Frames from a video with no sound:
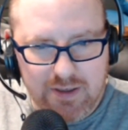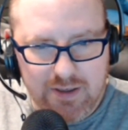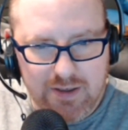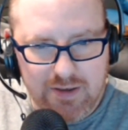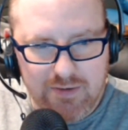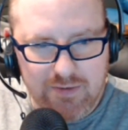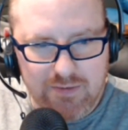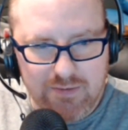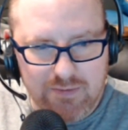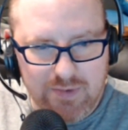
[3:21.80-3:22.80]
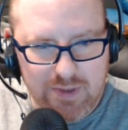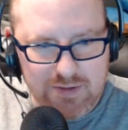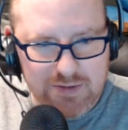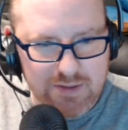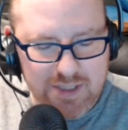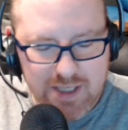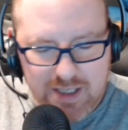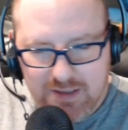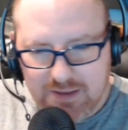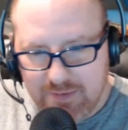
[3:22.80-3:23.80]
you know Windows
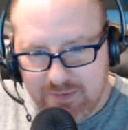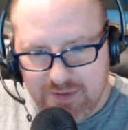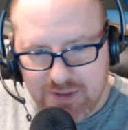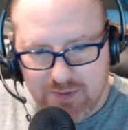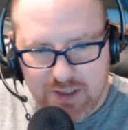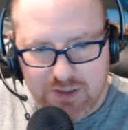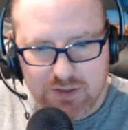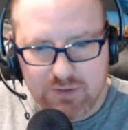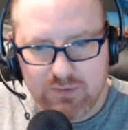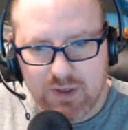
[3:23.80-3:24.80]
RT type of situation?